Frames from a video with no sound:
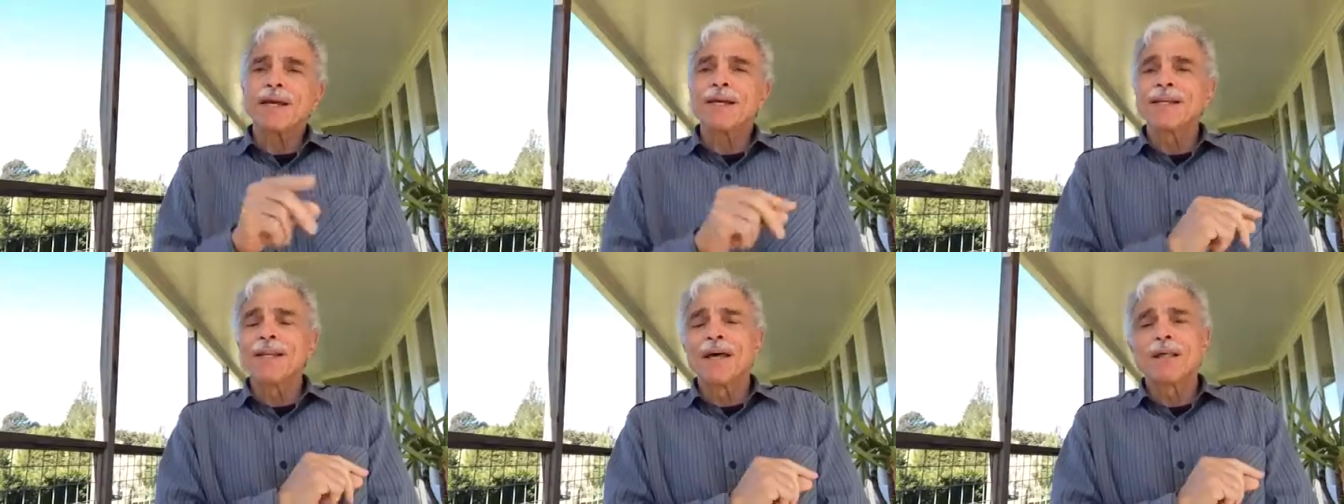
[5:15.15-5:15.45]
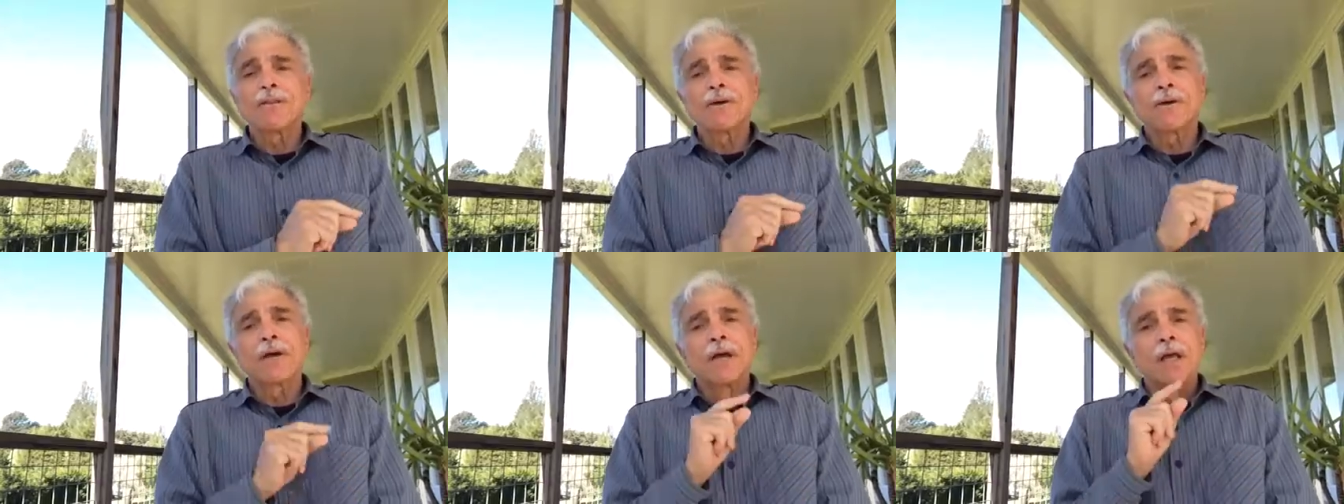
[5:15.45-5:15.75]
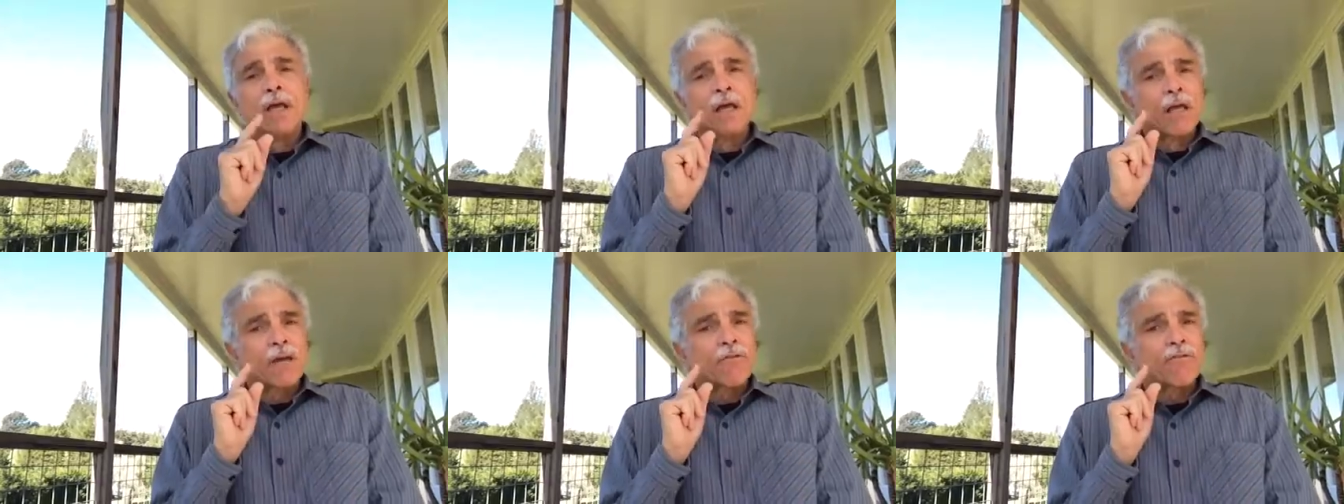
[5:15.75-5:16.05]
Another
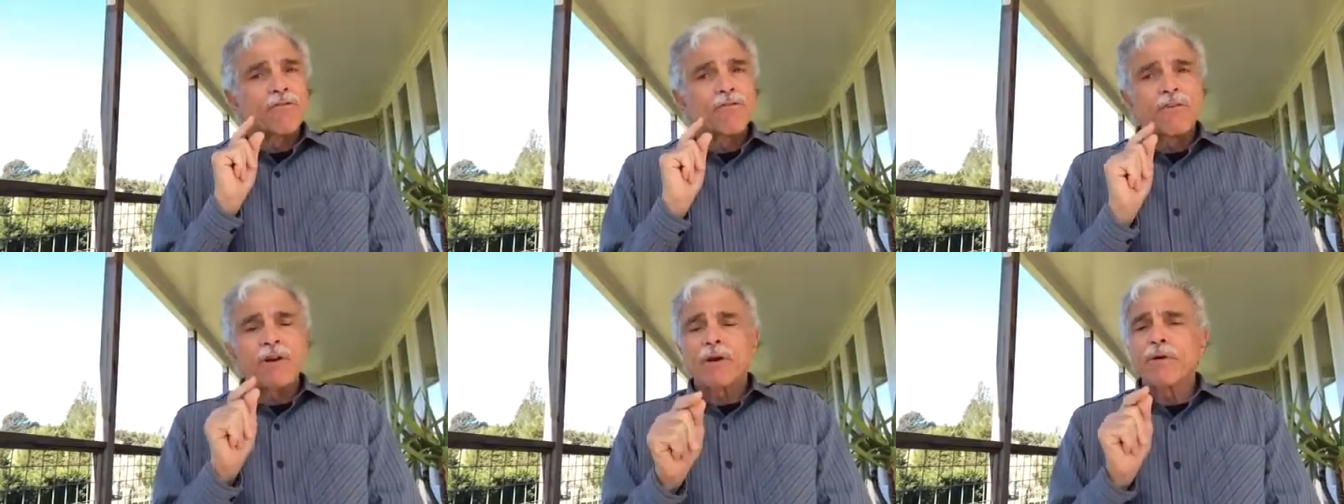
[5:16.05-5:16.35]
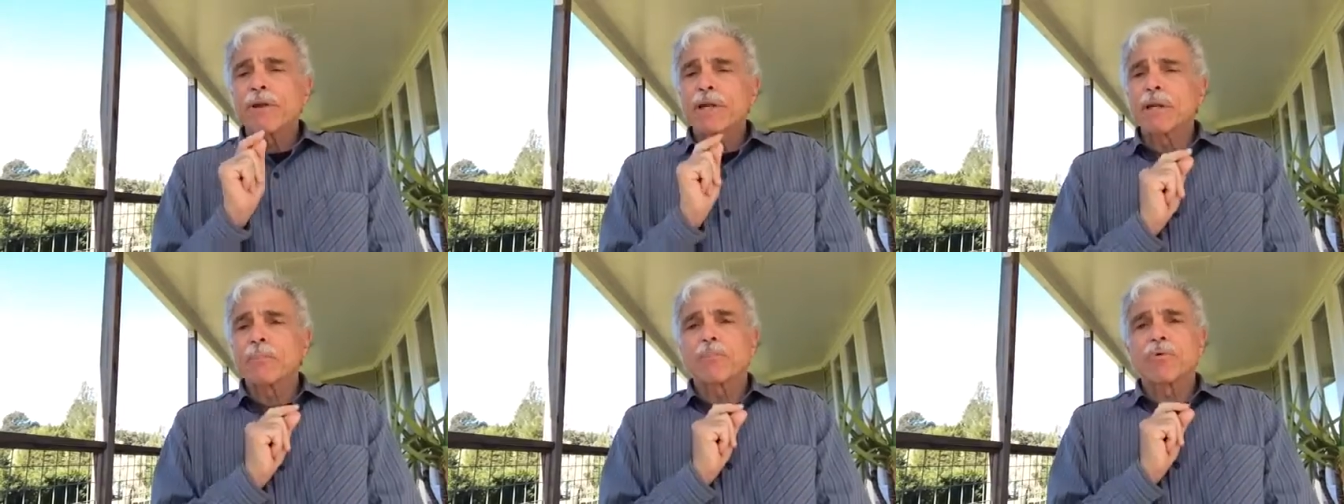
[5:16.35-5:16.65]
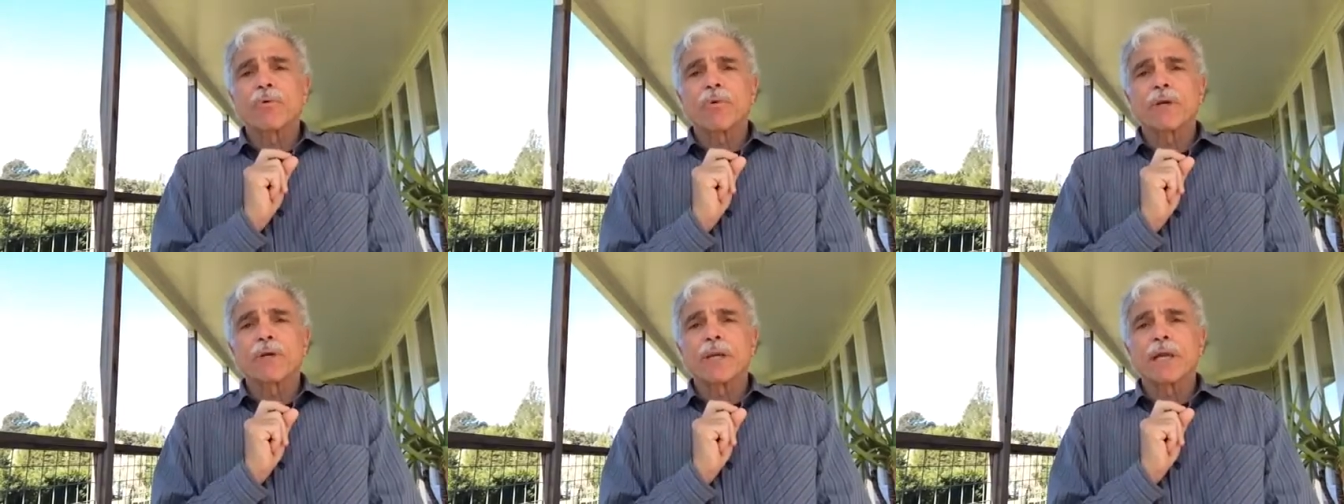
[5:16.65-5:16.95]
very
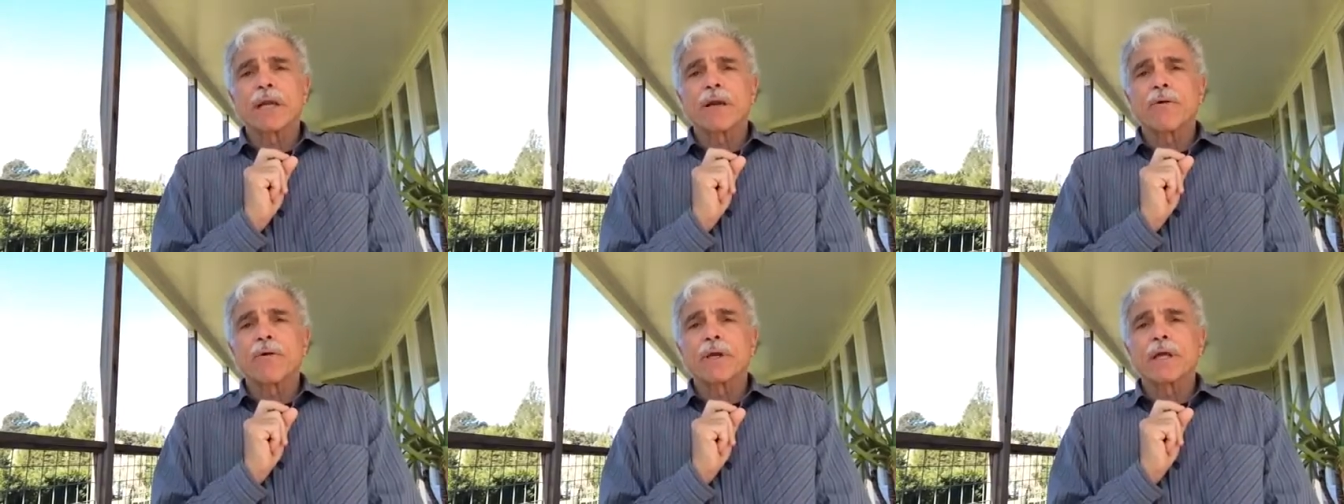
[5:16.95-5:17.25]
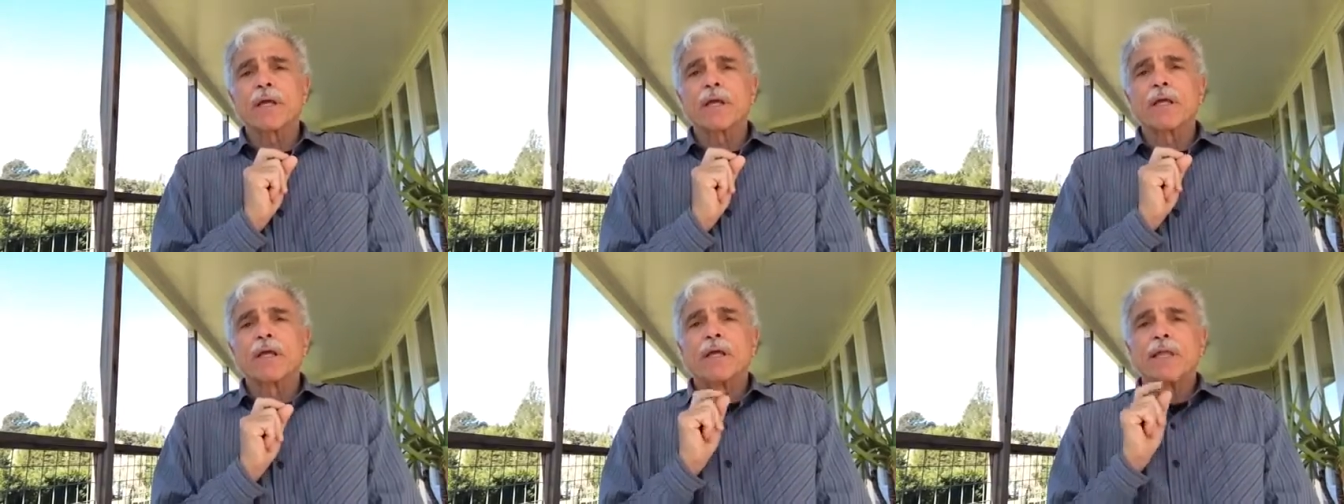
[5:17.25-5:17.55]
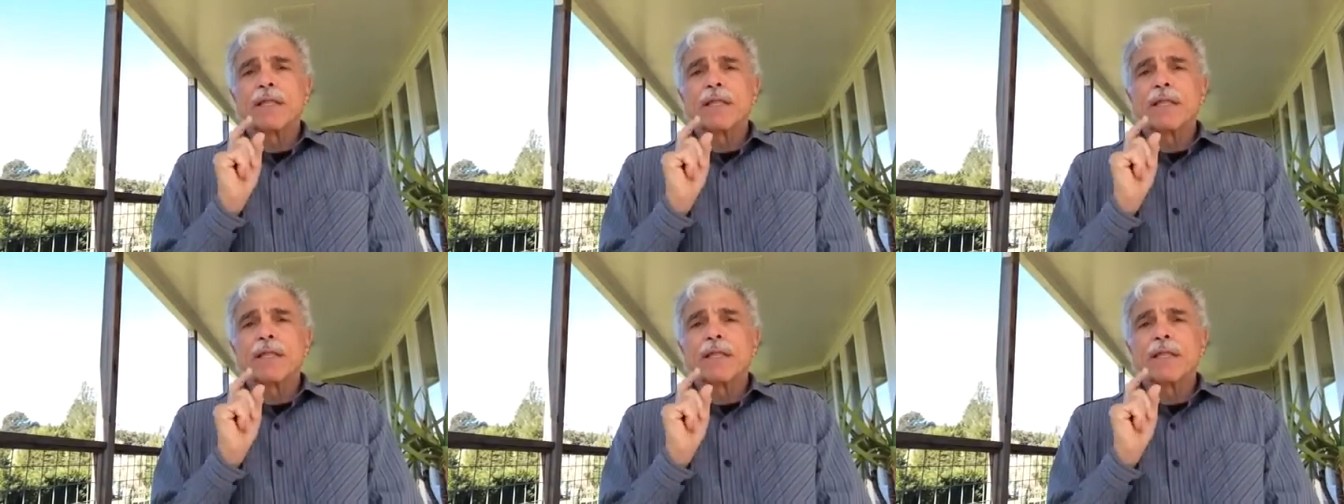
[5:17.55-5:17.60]
important area